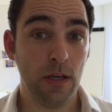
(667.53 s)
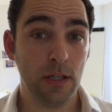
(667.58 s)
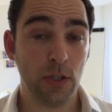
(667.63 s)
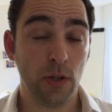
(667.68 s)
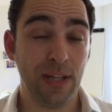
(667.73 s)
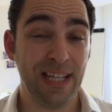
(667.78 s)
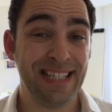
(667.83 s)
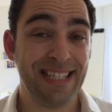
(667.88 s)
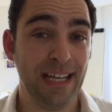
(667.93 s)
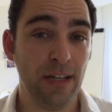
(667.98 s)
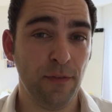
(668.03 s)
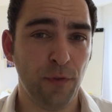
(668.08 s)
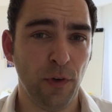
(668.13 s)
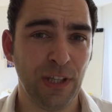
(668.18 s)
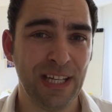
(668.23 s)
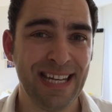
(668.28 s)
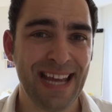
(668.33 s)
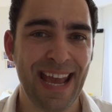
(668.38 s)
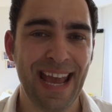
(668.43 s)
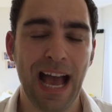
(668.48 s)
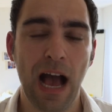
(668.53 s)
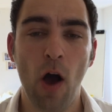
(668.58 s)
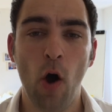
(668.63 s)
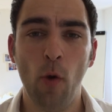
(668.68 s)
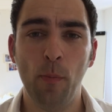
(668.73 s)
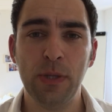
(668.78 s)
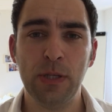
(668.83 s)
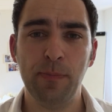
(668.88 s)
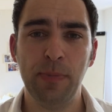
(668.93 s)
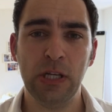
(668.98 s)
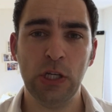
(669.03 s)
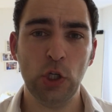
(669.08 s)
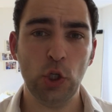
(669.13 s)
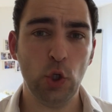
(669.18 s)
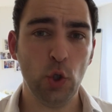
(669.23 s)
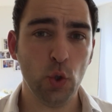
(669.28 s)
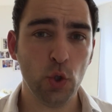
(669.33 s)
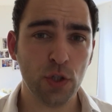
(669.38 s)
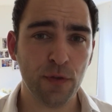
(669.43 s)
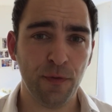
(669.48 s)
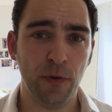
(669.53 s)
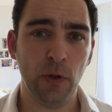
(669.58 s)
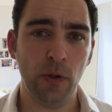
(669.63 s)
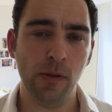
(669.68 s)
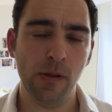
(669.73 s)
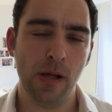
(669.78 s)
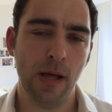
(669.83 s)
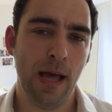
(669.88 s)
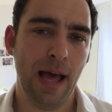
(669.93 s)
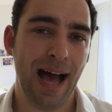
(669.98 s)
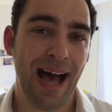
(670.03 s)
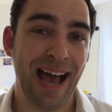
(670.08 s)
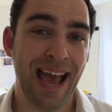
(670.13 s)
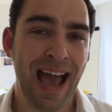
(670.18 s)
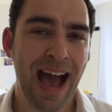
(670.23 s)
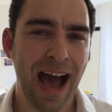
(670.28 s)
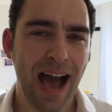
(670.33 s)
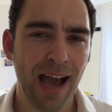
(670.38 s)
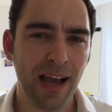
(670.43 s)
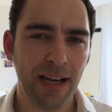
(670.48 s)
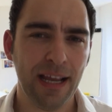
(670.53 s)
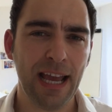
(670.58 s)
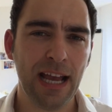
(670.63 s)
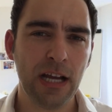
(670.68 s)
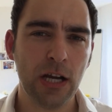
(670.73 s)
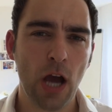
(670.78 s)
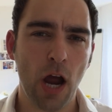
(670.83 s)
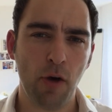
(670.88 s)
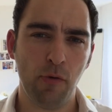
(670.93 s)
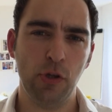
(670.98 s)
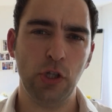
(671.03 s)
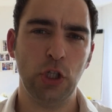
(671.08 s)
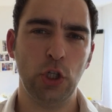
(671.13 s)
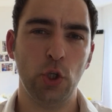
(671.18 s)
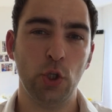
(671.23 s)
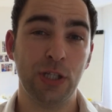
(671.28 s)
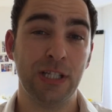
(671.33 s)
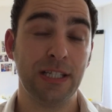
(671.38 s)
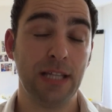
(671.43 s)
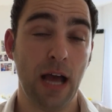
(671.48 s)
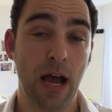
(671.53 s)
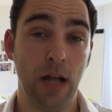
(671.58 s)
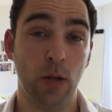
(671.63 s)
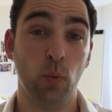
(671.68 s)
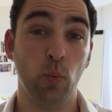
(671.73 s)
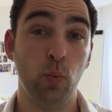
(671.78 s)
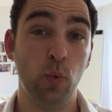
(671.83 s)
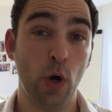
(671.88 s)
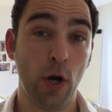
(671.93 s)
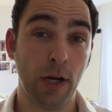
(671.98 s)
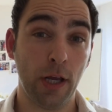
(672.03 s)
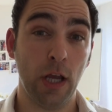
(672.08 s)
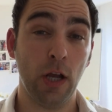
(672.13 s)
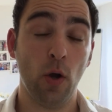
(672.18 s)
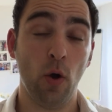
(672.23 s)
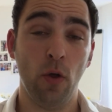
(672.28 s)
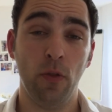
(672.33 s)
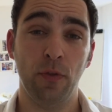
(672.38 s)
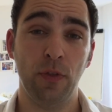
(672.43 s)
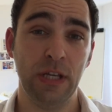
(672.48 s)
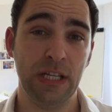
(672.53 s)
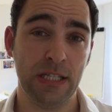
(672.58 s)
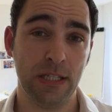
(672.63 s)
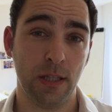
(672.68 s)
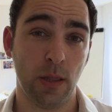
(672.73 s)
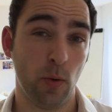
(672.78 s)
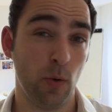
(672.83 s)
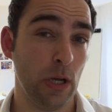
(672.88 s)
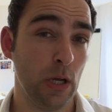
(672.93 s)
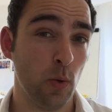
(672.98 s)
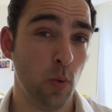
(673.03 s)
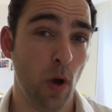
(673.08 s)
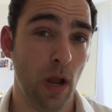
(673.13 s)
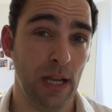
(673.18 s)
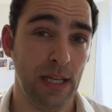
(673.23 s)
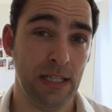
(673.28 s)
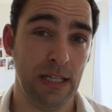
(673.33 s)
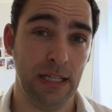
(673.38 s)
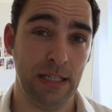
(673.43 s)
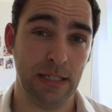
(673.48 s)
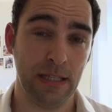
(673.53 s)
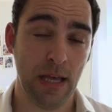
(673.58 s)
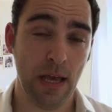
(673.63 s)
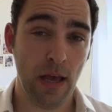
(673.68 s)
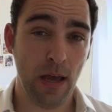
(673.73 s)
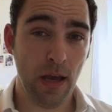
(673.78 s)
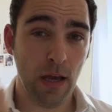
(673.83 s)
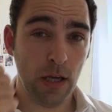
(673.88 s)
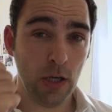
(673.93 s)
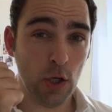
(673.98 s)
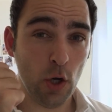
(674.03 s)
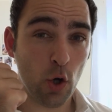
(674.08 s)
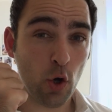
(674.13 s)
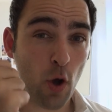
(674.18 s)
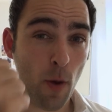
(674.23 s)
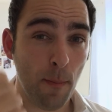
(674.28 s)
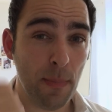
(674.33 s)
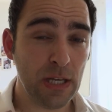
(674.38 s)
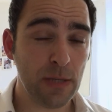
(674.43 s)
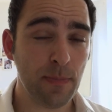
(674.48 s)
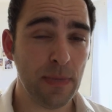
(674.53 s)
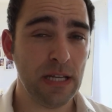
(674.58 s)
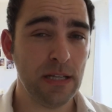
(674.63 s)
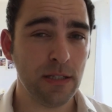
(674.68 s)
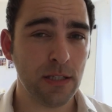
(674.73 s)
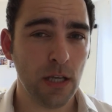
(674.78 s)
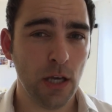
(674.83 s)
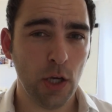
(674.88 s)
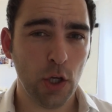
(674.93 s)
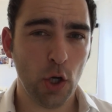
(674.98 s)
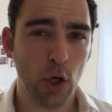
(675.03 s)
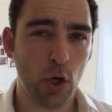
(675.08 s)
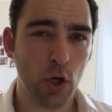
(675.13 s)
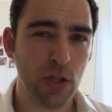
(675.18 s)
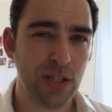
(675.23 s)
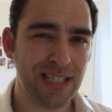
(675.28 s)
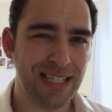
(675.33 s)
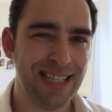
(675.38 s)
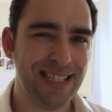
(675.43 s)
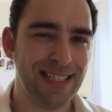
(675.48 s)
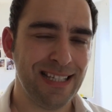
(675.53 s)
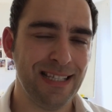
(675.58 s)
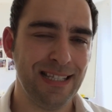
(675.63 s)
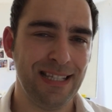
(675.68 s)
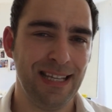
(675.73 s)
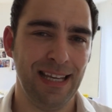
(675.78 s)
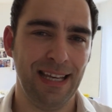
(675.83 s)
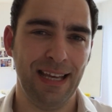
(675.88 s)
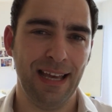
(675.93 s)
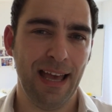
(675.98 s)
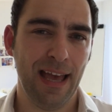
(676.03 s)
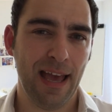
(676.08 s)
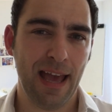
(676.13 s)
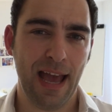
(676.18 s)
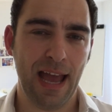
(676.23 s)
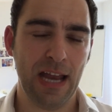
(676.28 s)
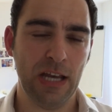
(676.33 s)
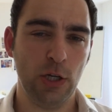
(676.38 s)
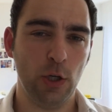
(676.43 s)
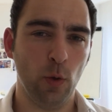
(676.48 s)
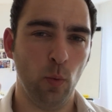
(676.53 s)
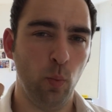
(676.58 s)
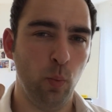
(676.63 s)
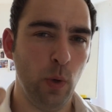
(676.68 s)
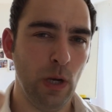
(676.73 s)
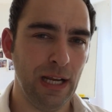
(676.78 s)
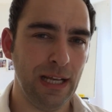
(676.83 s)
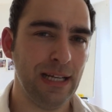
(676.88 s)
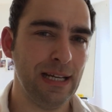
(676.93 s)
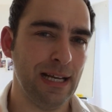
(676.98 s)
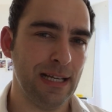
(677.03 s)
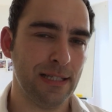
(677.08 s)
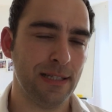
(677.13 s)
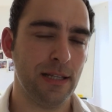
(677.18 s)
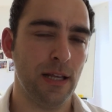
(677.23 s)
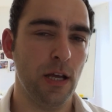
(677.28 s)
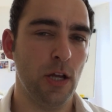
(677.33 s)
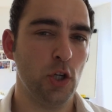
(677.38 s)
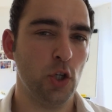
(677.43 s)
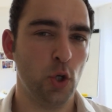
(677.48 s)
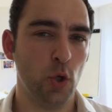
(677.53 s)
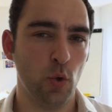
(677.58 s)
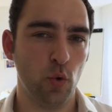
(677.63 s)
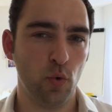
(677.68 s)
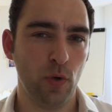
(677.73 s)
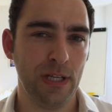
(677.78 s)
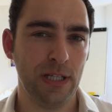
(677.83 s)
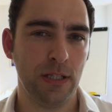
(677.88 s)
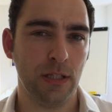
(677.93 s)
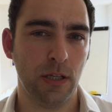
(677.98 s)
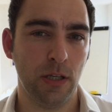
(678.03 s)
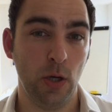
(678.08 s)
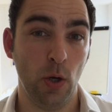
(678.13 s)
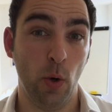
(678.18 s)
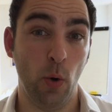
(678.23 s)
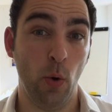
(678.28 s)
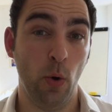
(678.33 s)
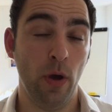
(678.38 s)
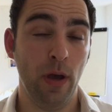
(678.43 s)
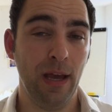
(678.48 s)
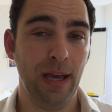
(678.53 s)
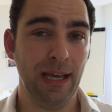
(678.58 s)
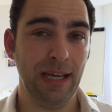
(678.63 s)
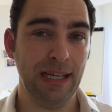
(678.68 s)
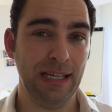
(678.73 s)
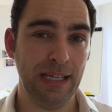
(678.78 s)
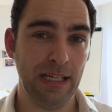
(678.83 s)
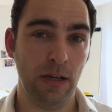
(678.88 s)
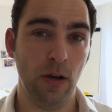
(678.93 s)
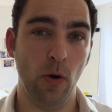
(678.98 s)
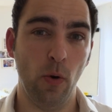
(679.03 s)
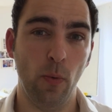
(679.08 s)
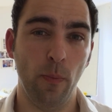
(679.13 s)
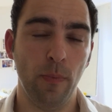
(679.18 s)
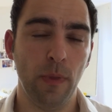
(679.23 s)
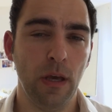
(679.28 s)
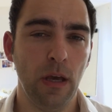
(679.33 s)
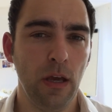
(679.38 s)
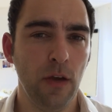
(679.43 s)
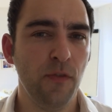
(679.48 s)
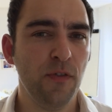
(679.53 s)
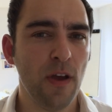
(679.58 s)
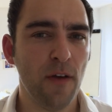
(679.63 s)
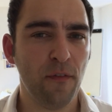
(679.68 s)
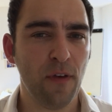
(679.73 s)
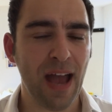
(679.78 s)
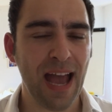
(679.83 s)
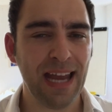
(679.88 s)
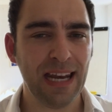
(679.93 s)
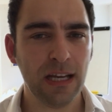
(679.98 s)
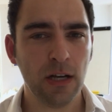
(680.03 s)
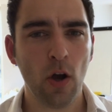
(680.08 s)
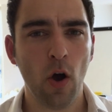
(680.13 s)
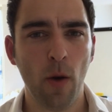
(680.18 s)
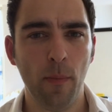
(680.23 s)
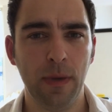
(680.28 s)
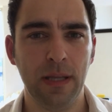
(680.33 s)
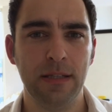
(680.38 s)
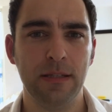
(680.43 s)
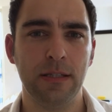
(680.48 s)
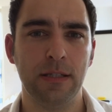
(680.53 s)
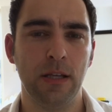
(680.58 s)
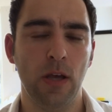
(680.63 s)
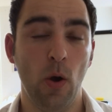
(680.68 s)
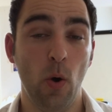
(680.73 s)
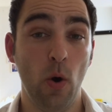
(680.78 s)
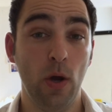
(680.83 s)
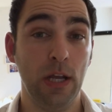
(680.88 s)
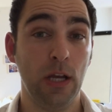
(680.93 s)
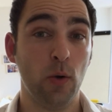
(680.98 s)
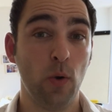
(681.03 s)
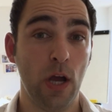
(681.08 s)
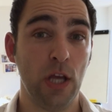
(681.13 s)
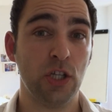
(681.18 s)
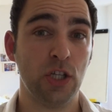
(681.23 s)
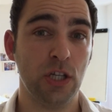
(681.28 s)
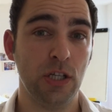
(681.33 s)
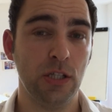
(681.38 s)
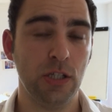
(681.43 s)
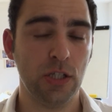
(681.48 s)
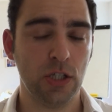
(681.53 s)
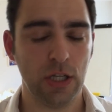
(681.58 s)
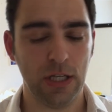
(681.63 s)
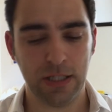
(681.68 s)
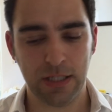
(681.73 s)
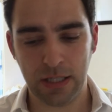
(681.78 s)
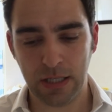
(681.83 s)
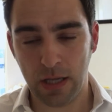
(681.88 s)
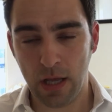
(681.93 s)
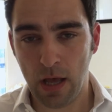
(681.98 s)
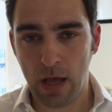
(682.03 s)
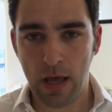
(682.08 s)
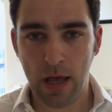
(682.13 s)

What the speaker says: So that's it for today. I hope it's been useful. I highly encourage you to start working on these three qualities: your commitment, your consistency, and your willingness to risk your ego. If you have any comments or any questions, just